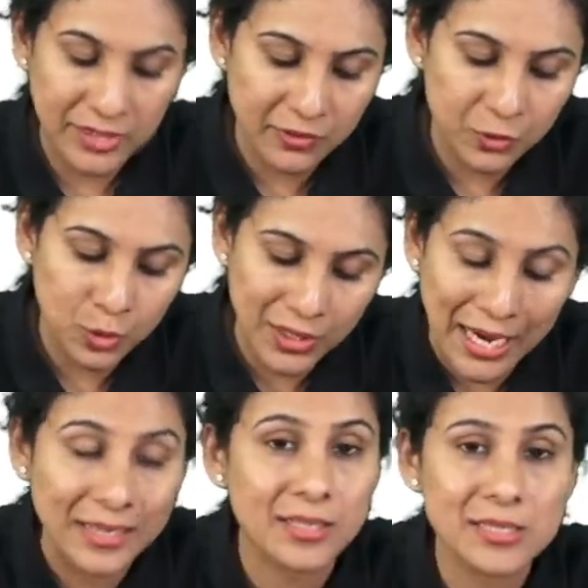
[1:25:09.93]
will give you a
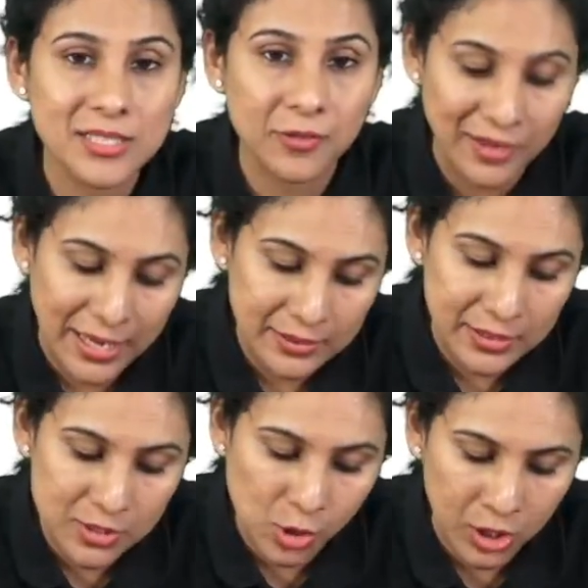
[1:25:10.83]
lateral ceph like
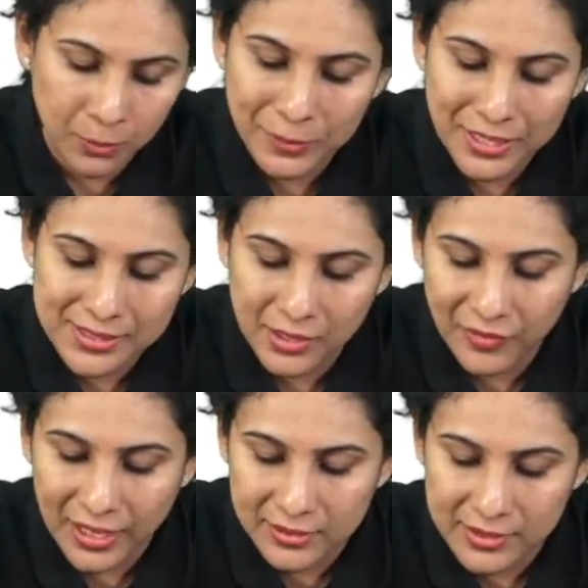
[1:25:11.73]
this or a
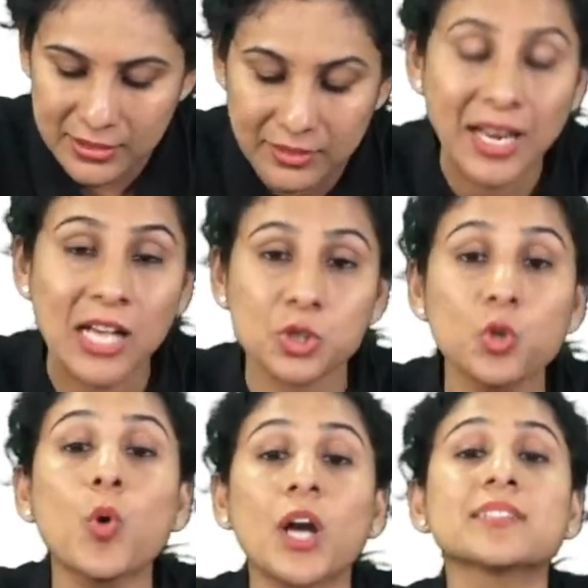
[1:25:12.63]
PSF like this, and they will ask
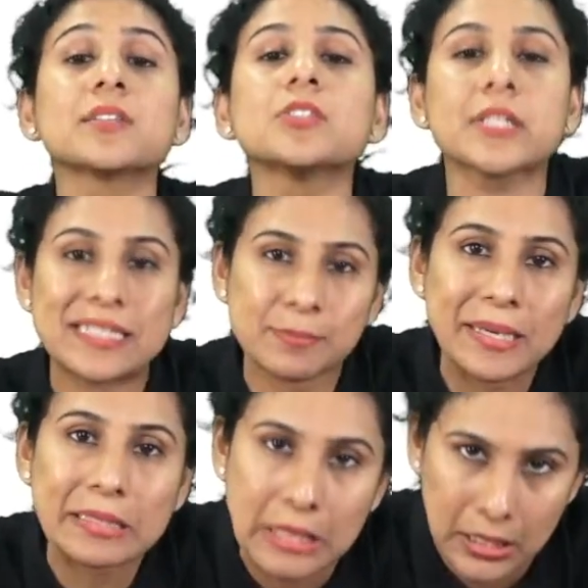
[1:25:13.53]
you what surgery is
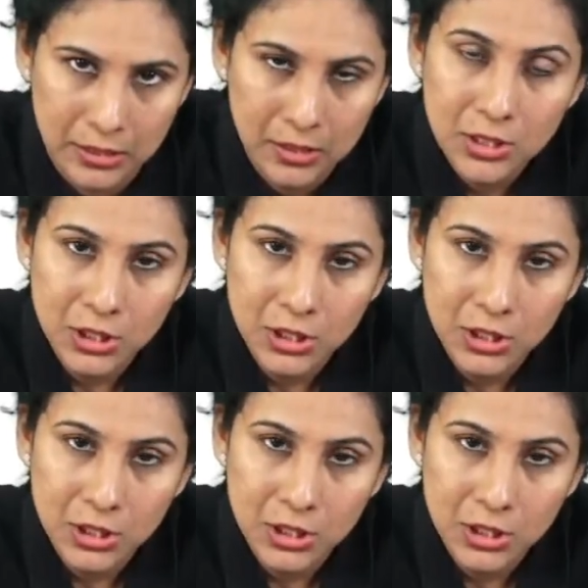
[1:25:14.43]
being done